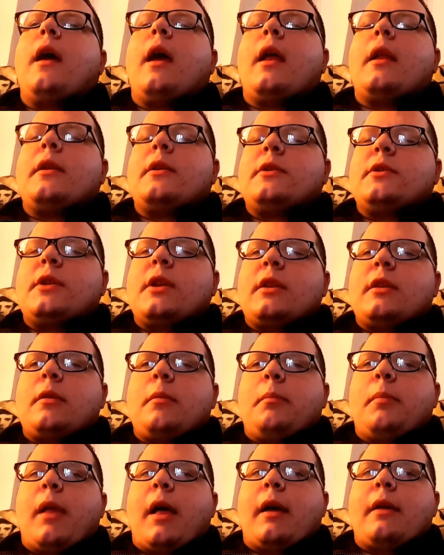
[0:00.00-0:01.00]
and it's just a
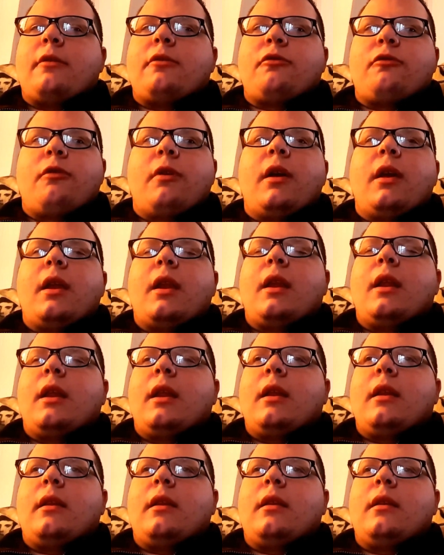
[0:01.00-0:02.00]
black screen,
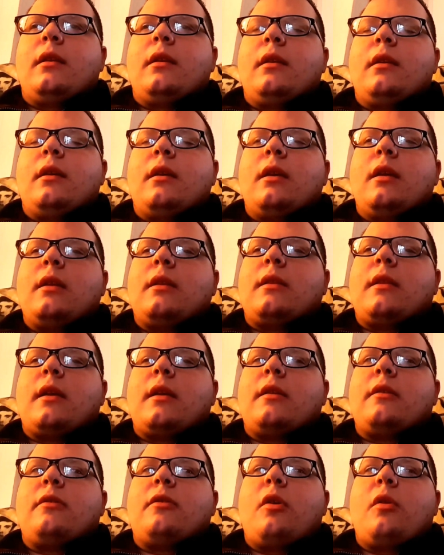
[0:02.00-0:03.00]
and it's
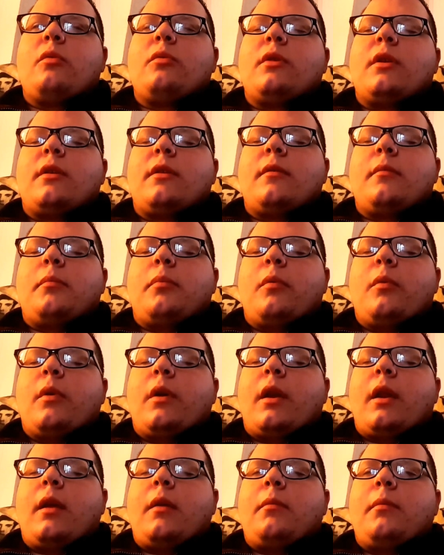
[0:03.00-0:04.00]
like so
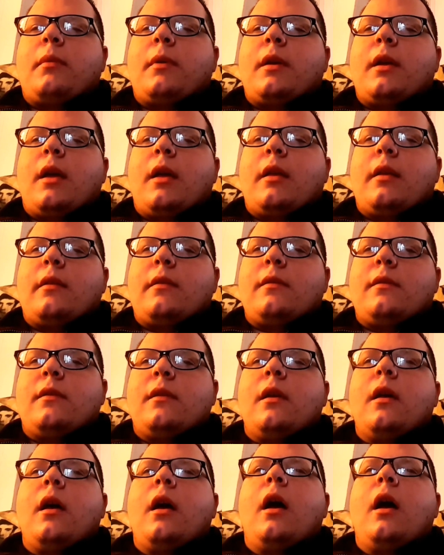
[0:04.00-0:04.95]
disappointing because